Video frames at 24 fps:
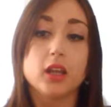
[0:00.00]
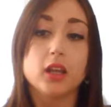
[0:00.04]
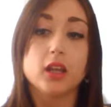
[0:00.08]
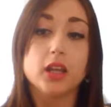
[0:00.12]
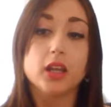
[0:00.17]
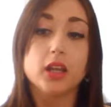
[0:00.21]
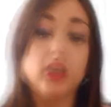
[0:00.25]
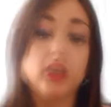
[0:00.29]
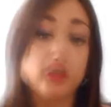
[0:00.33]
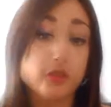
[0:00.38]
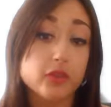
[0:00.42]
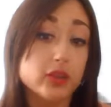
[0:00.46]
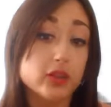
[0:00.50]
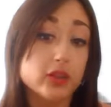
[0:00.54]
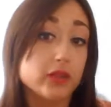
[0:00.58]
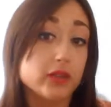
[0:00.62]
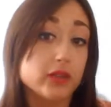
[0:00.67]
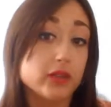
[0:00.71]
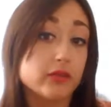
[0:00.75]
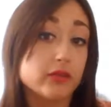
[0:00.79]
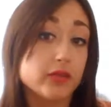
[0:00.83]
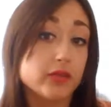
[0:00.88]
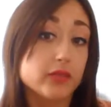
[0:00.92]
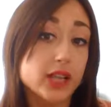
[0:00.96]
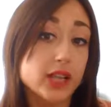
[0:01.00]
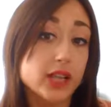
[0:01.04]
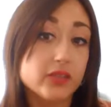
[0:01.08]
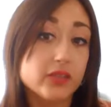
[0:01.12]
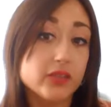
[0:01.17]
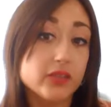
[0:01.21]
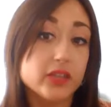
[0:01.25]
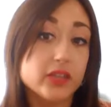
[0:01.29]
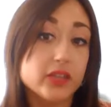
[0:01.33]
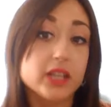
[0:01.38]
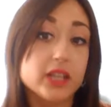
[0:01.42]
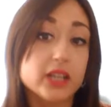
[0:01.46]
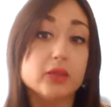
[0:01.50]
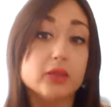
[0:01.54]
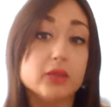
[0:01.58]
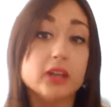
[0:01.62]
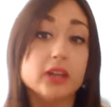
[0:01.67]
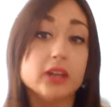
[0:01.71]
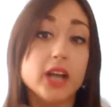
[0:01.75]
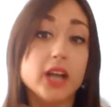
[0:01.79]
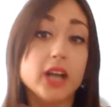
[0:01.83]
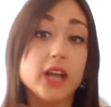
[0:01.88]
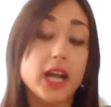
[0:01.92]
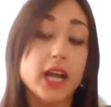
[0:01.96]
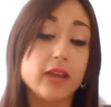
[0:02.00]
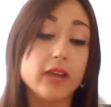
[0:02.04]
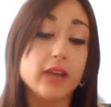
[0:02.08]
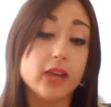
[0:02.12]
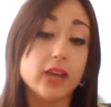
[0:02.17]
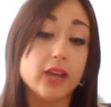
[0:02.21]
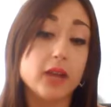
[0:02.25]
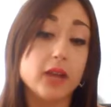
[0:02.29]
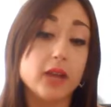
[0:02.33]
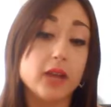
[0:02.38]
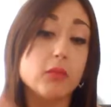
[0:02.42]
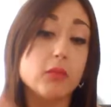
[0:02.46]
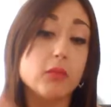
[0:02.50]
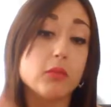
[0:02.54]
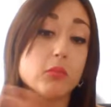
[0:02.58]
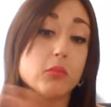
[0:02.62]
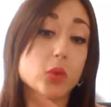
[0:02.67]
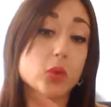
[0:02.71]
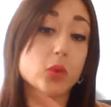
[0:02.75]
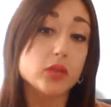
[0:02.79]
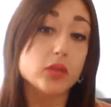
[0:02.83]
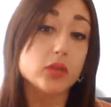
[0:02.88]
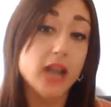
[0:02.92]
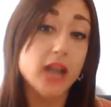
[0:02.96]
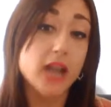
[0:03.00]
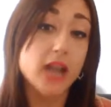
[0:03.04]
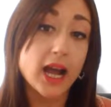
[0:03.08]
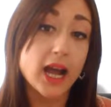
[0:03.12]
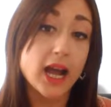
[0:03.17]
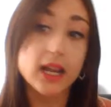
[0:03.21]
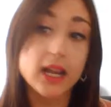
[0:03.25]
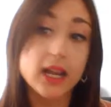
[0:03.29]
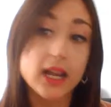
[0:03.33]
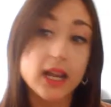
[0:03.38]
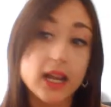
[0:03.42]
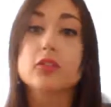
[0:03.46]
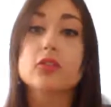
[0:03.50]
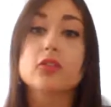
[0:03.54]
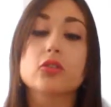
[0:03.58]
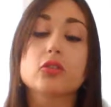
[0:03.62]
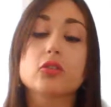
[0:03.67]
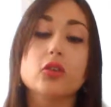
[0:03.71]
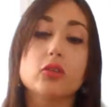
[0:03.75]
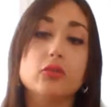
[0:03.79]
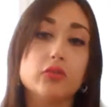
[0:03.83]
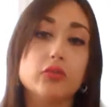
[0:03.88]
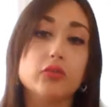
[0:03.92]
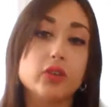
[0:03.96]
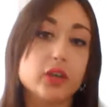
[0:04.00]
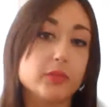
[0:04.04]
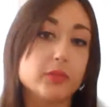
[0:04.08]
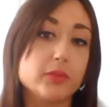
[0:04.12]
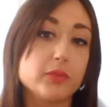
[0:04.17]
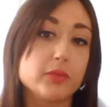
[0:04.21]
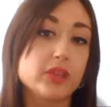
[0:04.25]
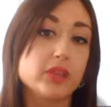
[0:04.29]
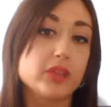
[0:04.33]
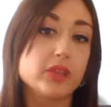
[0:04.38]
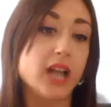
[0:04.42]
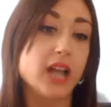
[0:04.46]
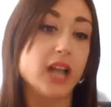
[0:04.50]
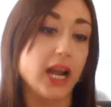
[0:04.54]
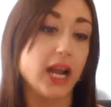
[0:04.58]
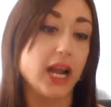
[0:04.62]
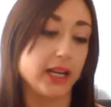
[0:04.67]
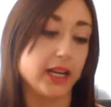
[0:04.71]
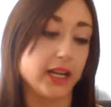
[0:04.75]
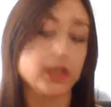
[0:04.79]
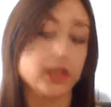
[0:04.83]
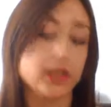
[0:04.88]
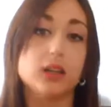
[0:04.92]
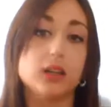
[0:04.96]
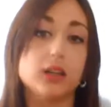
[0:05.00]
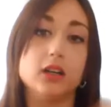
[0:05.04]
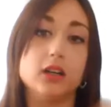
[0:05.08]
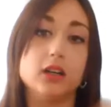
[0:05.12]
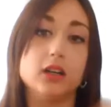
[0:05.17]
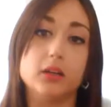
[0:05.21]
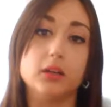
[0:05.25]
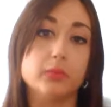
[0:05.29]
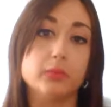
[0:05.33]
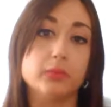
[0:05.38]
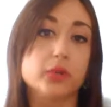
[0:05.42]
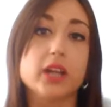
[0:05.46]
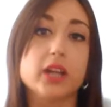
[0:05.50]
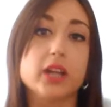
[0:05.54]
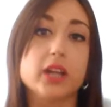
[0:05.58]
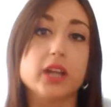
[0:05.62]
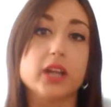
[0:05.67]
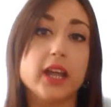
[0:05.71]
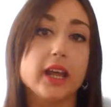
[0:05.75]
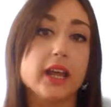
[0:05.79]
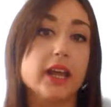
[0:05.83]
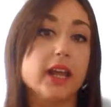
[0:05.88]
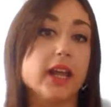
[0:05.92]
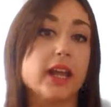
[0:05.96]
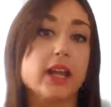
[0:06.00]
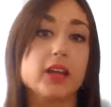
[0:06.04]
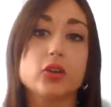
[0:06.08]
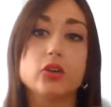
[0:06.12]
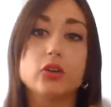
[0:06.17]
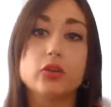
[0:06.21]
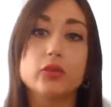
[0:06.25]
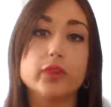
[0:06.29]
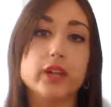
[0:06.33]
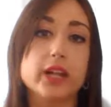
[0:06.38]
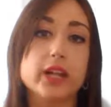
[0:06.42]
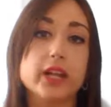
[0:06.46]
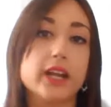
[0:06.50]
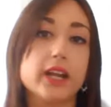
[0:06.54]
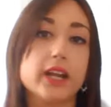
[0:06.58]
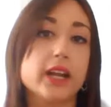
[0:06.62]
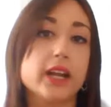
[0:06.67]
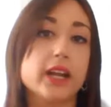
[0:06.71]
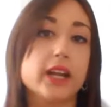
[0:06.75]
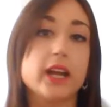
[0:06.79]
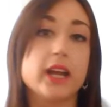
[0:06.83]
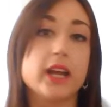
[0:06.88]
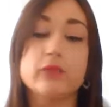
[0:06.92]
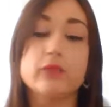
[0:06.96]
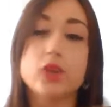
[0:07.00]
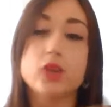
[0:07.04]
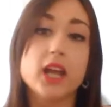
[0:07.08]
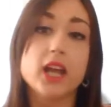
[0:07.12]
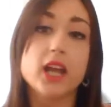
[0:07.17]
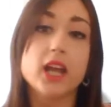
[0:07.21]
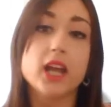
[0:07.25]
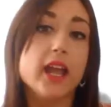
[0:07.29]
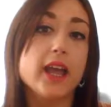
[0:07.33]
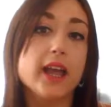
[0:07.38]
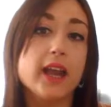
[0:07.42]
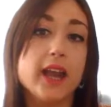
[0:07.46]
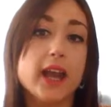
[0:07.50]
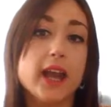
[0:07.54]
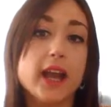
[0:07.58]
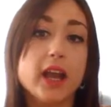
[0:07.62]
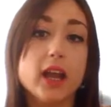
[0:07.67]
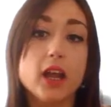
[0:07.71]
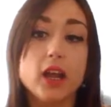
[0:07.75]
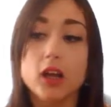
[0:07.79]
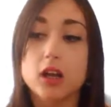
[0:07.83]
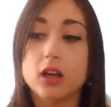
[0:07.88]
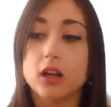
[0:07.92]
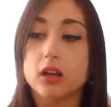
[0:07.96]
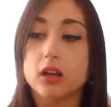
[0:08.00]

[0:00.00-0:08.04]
And so the last thing, when you have a modale, so verbs like potere, dovere, volere,